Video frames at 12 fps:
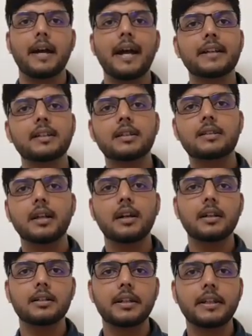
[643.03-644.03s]
And the
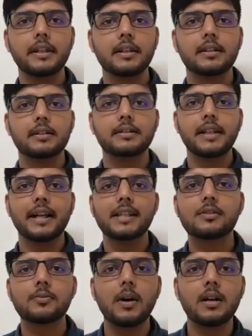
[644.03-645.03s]
third thing, that
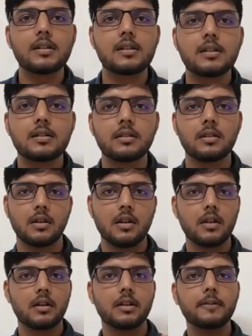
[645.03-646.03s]
is what?
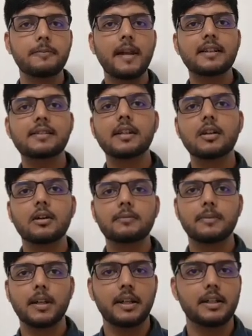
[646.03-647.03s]
Reflection
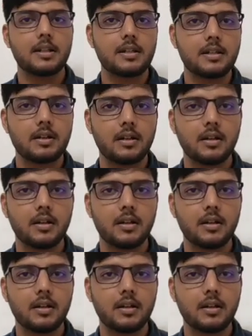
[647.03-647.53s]
of light.